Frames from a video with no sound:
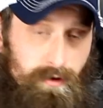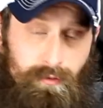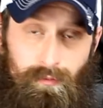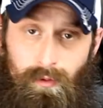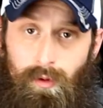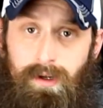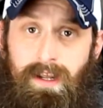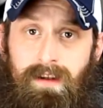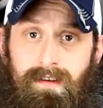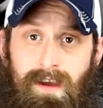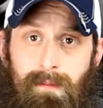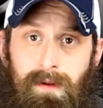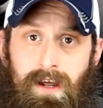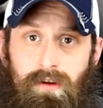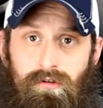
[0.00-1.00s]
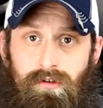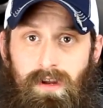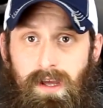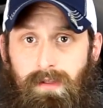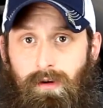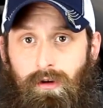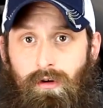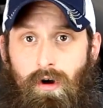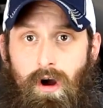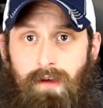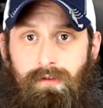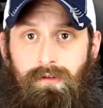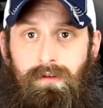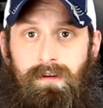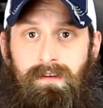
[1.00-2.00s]
there's fluid contamination, either
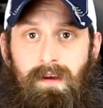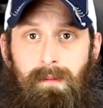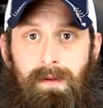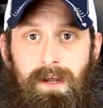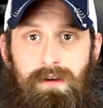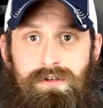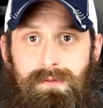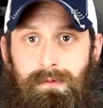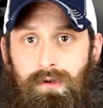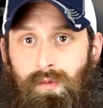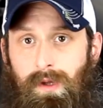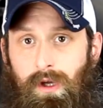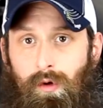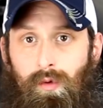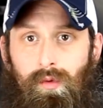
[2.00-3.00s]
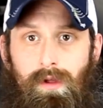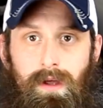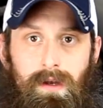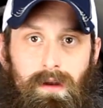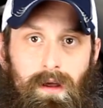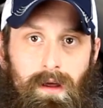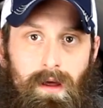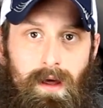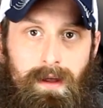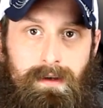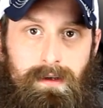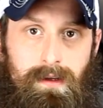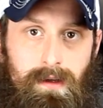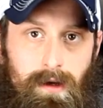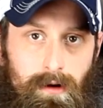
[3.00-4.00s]
cross contamination between coolant
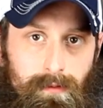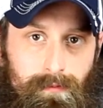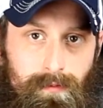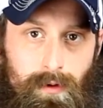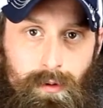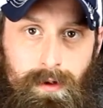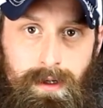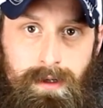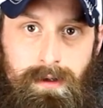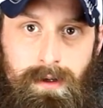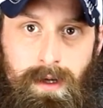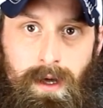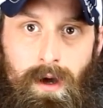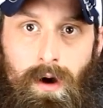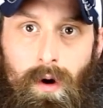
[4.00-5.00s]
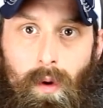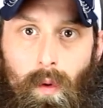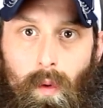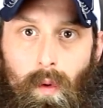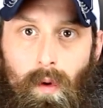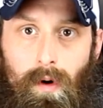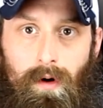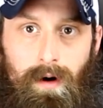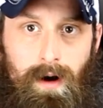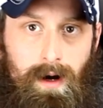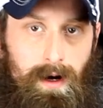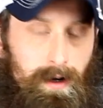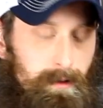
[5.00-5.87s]
and gear fluid, or